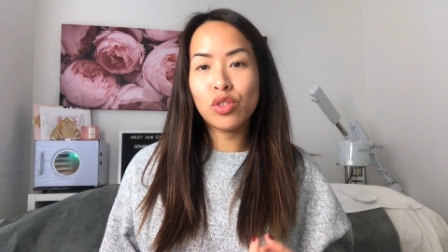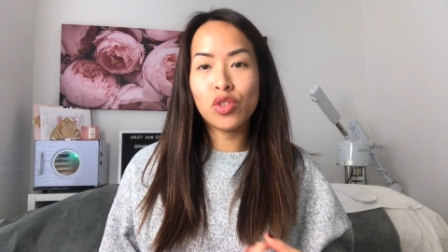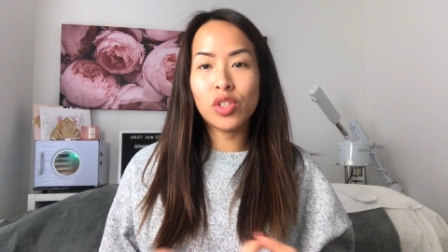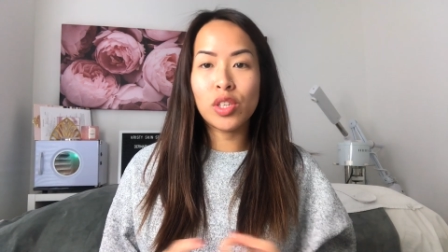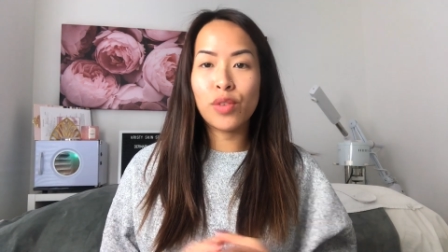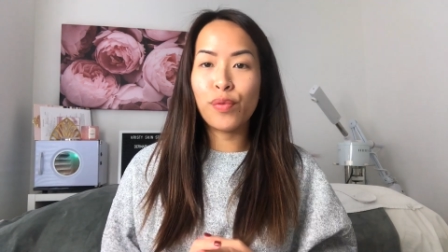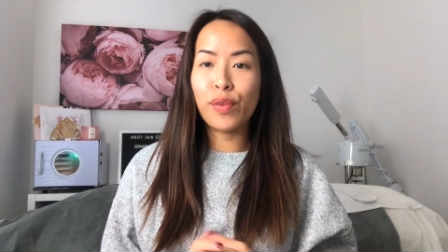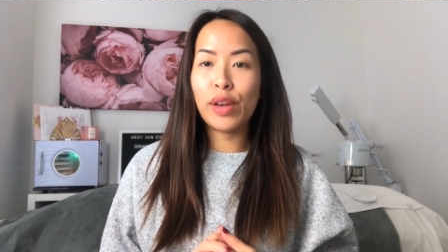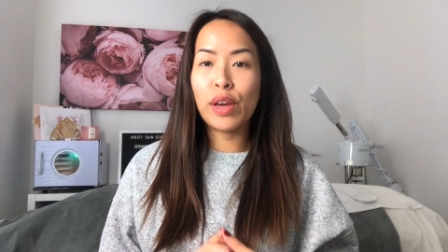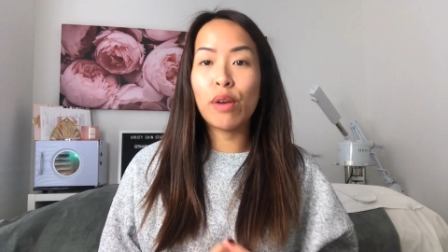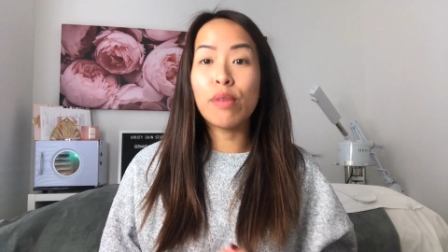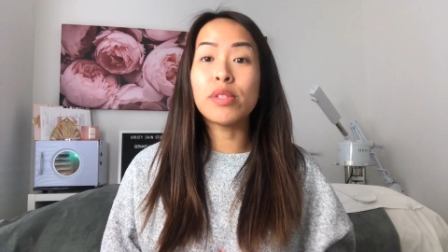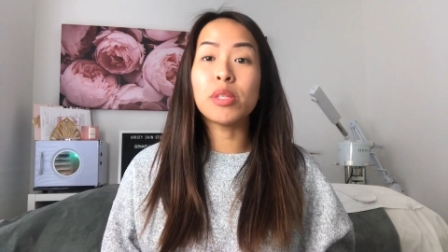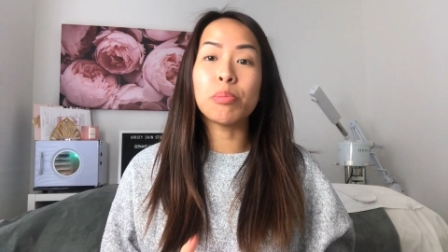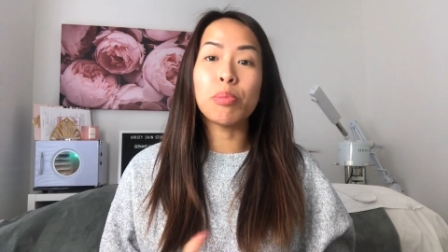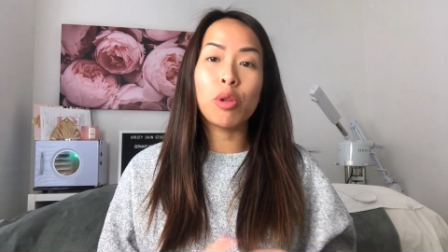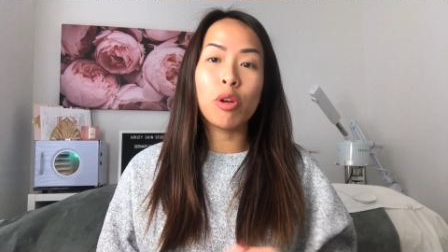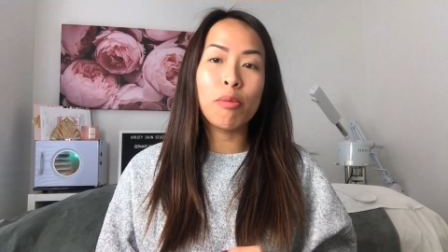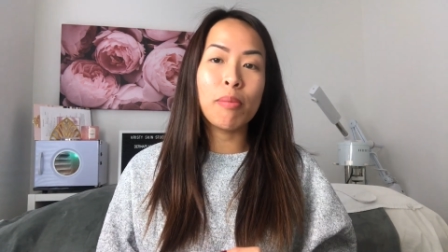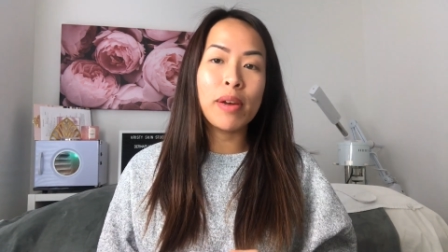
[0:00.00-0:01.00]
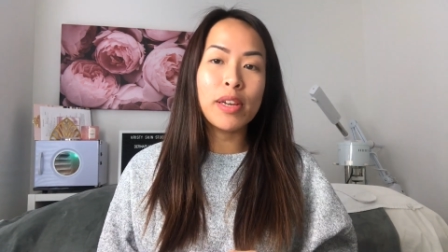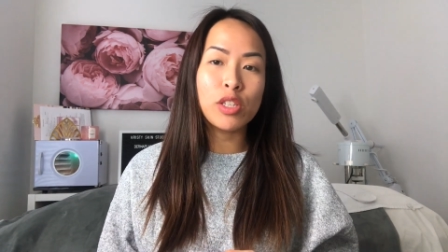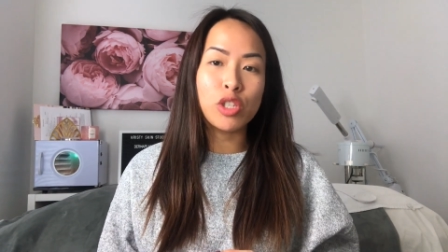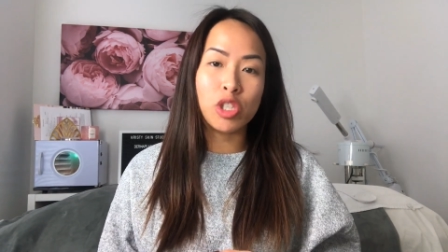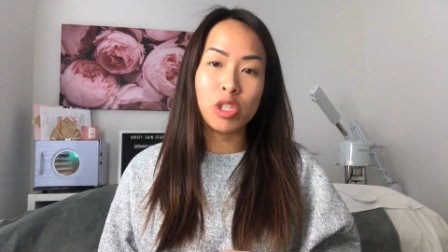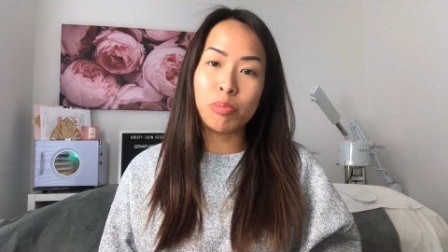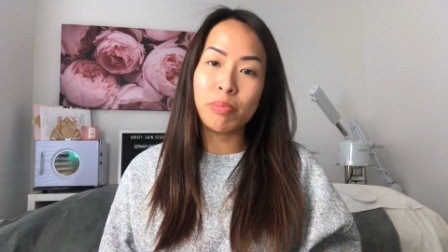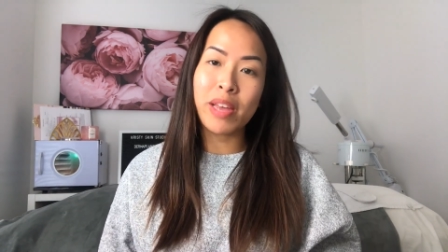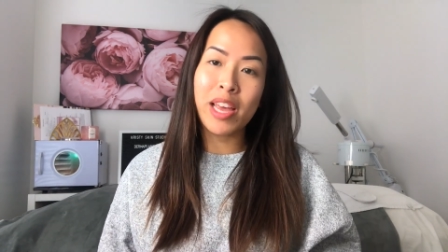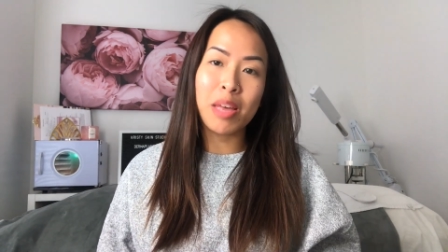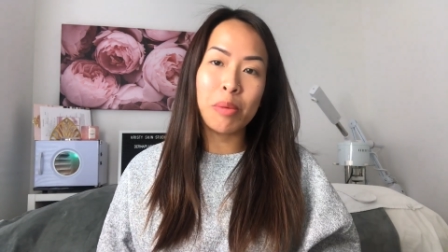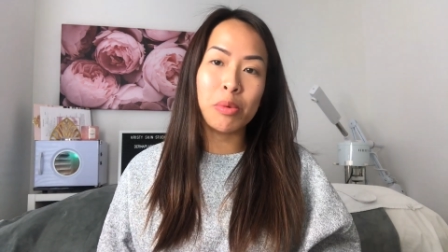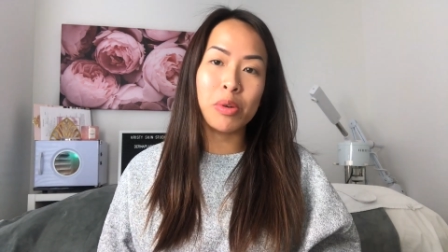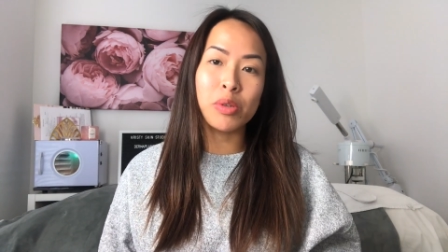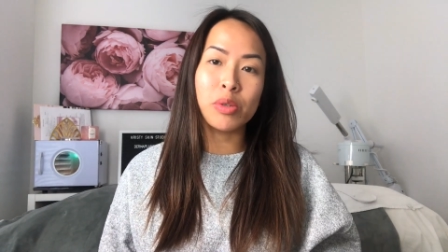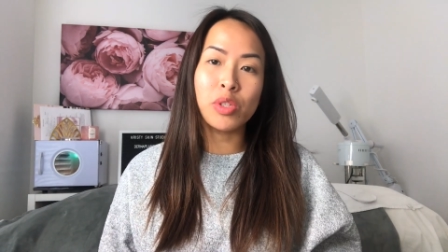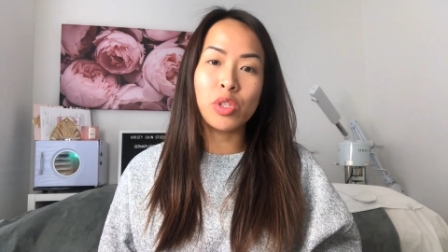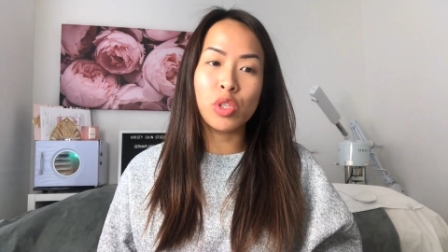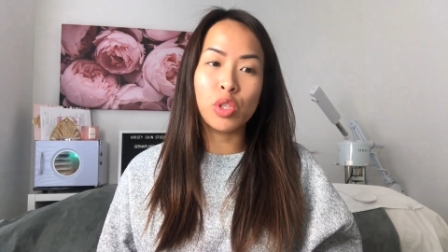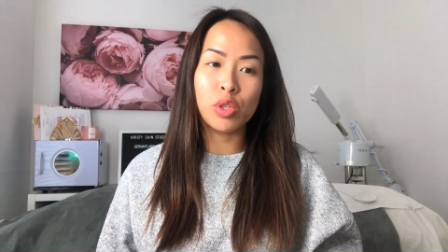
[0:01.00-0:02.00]
certificate, or diploma, you should be
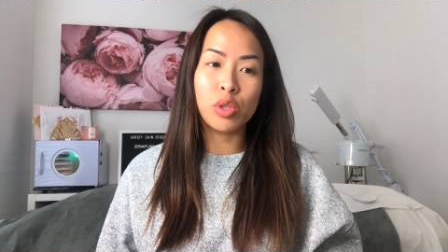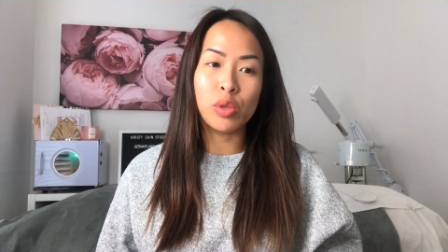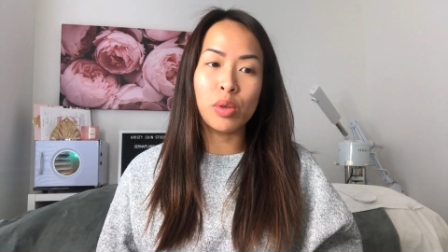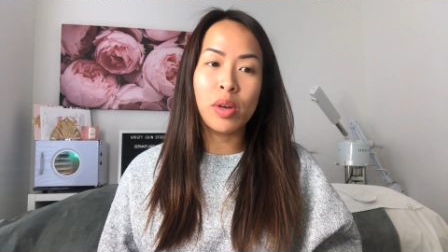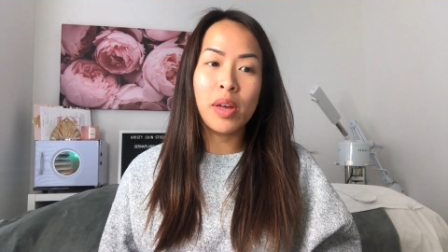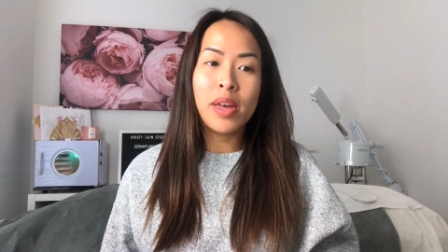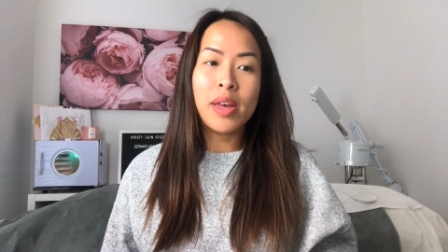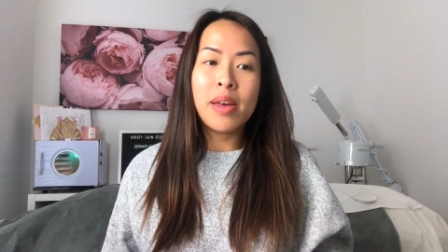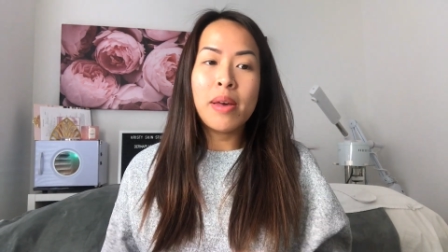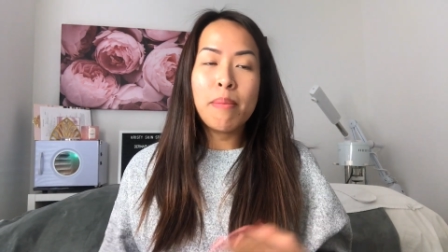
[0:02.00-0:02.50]
able to